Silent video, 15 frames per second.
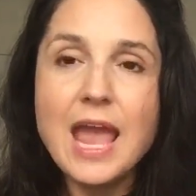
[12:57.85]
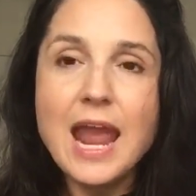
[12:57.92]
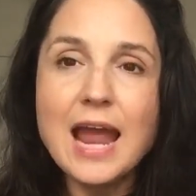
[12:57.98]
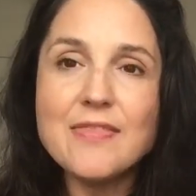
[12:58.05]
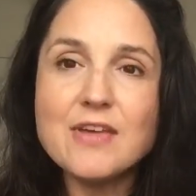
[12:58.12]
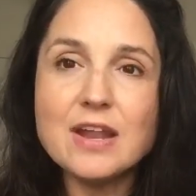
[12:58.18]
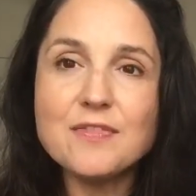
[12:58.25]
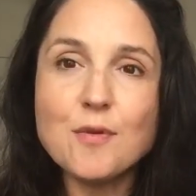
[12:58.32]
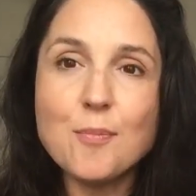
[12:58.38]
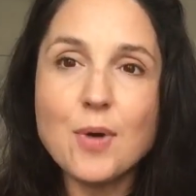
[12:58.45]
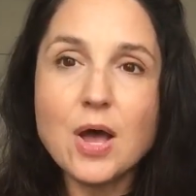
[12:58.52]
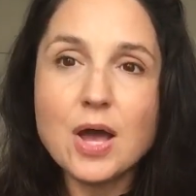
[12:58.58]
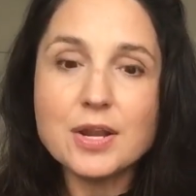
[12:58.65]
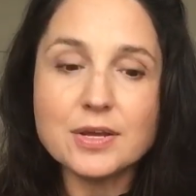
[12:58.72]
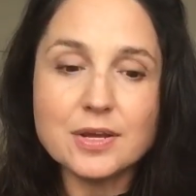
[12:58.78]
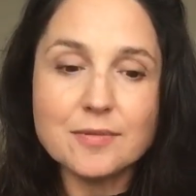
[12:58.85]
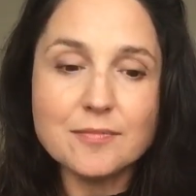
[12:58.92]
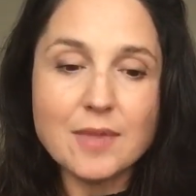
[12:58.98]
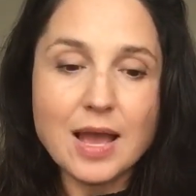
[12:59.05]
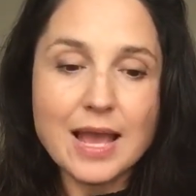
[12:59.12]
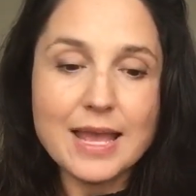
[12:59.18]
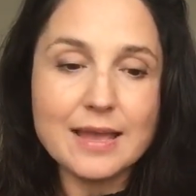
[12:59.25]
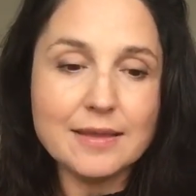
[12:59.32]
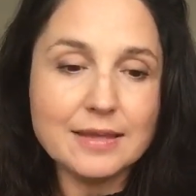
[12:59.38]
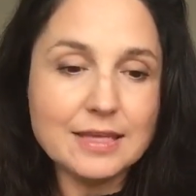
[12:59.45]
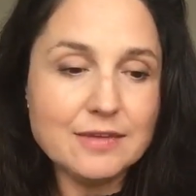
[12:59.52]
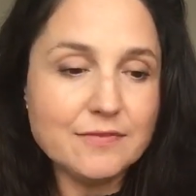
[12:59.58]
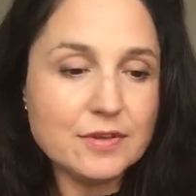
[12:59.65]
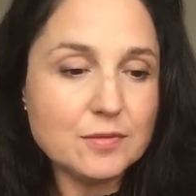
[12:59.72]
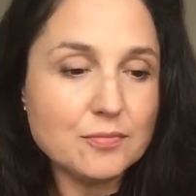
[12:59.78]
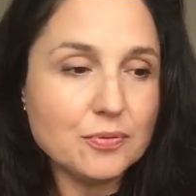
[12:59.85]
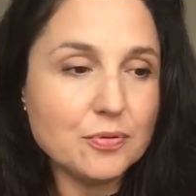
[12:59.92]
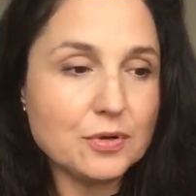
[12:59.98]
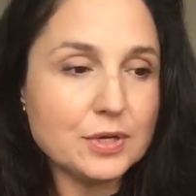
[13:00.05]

And then at the bottom, I even put